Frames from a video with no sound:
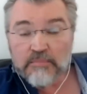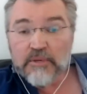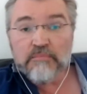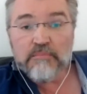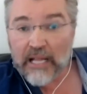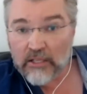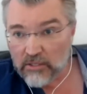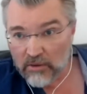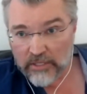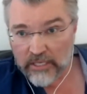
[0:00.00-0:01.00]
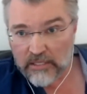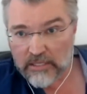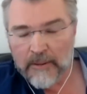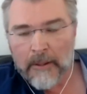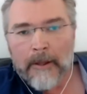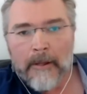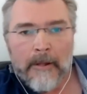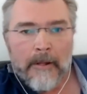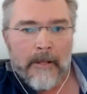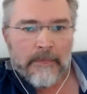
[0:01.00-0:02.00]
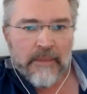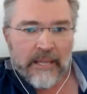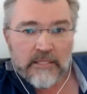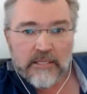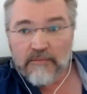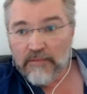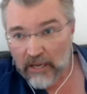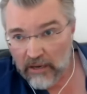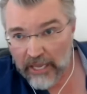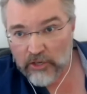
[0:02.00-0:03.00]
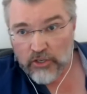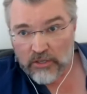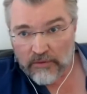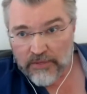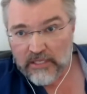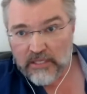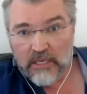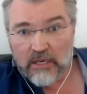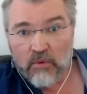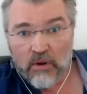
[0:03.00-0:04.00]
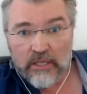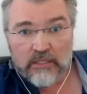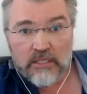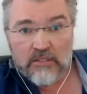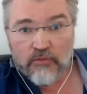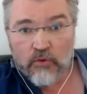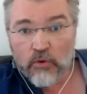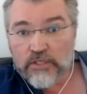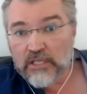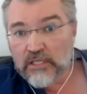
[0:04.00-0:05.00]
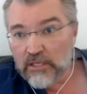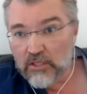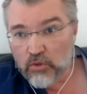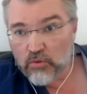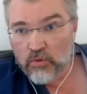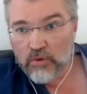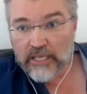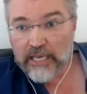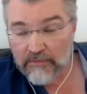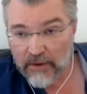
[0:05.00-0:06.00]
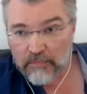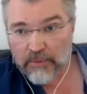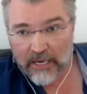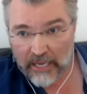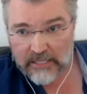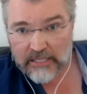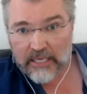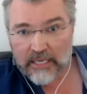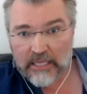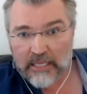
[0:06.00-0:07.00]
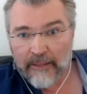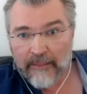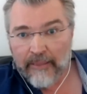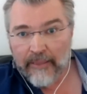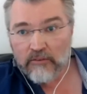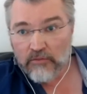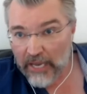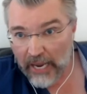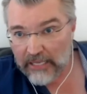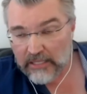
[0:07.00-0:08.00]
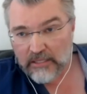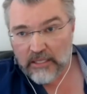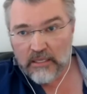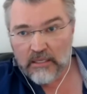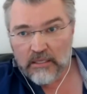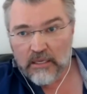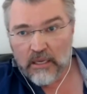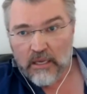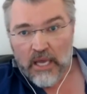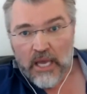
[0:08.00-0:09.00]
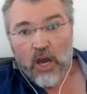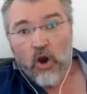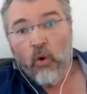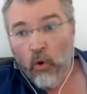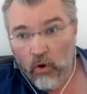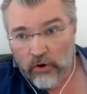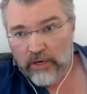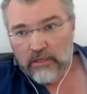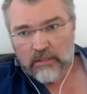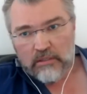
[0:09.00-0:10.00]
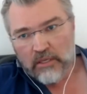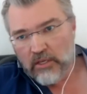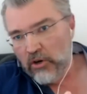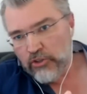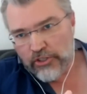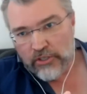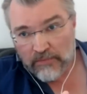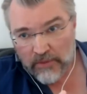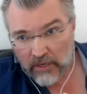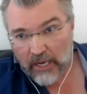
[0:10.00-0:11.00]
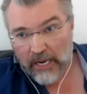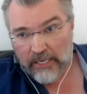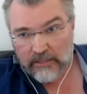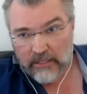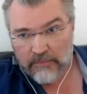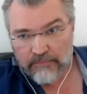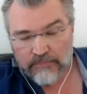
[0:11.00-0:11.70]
But Bell told us that violation of his inequalities forces us to give up classical reality or the notion of locality.